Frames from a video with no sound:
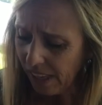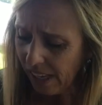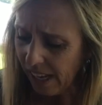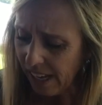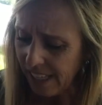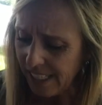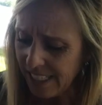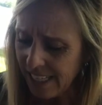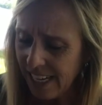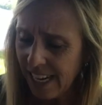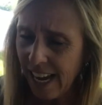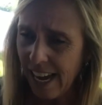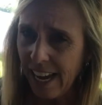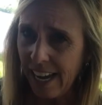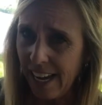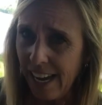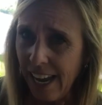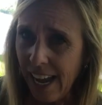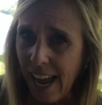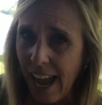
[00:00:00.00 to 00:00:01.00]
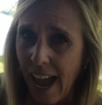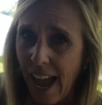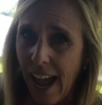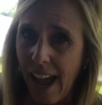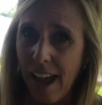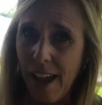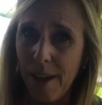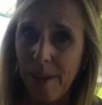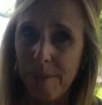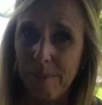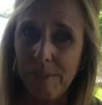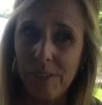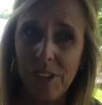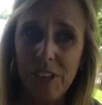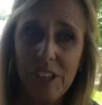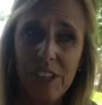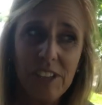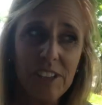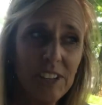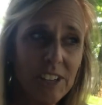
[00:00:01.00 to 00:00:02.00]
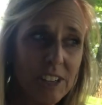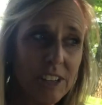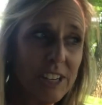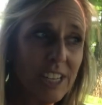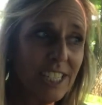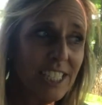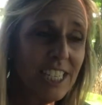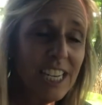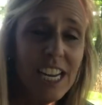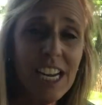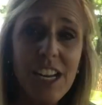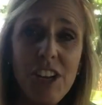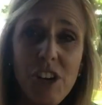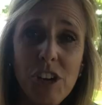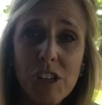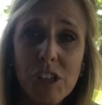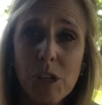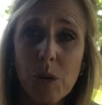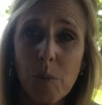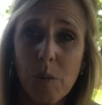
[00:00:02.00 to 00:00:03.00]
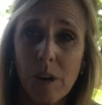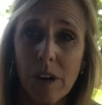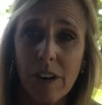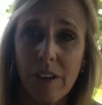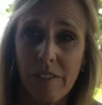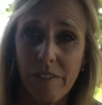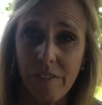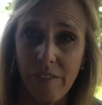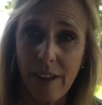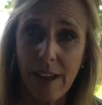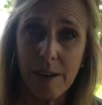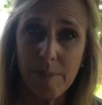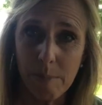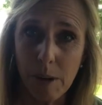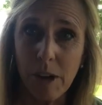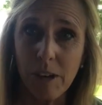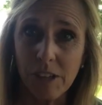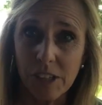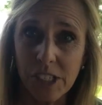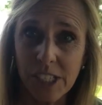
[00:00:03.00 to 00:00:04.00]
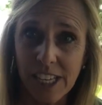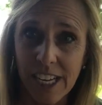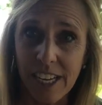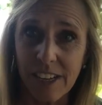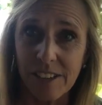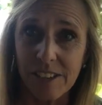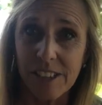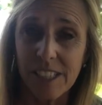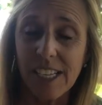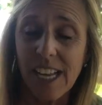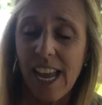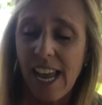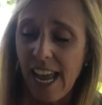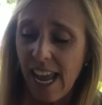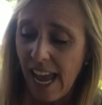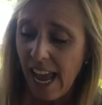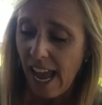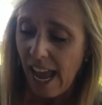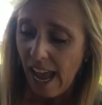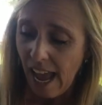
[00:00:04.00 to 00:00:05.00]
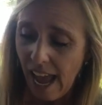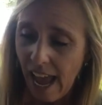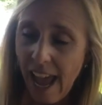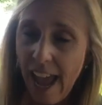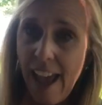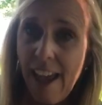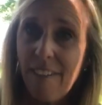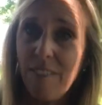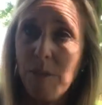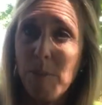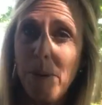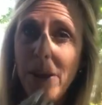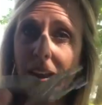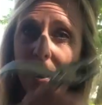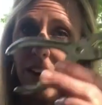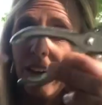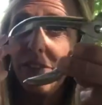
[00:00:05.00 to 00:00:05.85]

today to continue to work on fine motor skills. I have a pair of